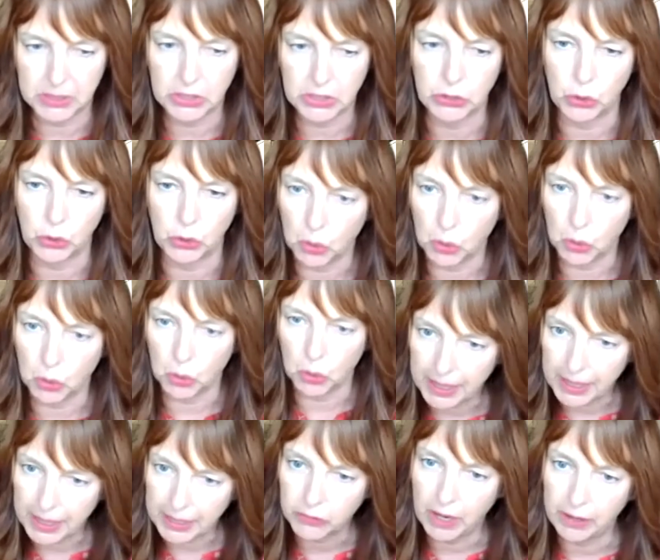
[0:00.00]
your
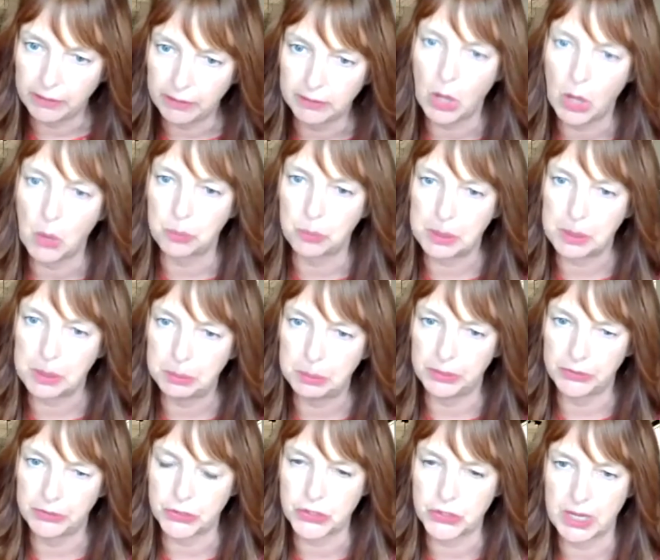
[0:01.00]
background, help people
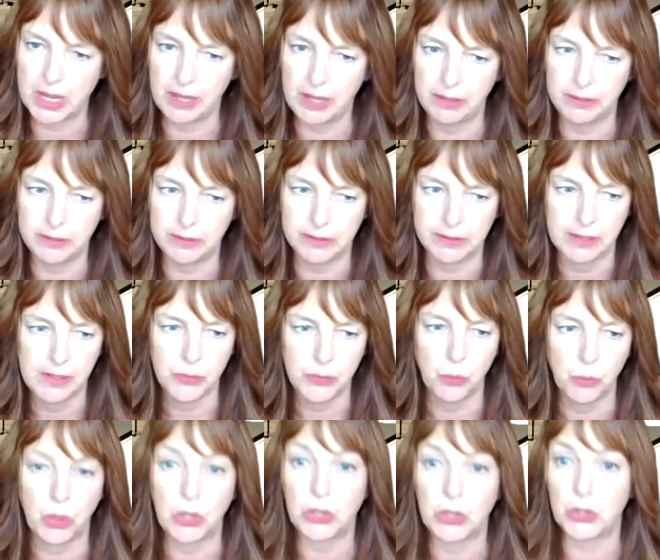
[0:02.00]
understand
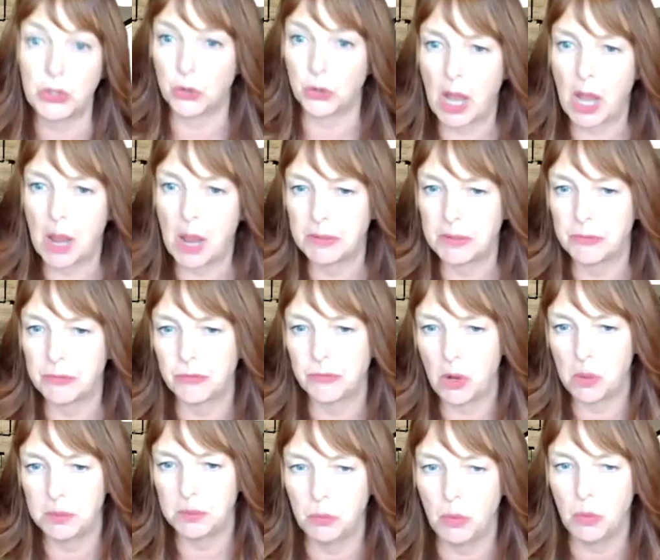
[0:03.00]
where you're coming
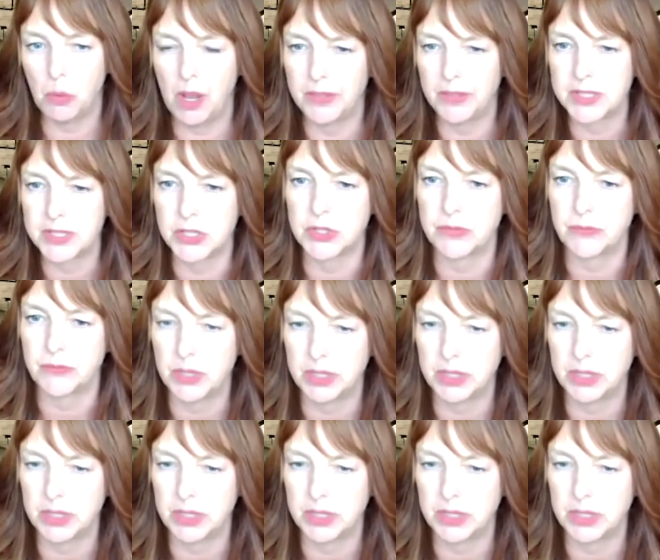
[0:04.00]
from and why this is,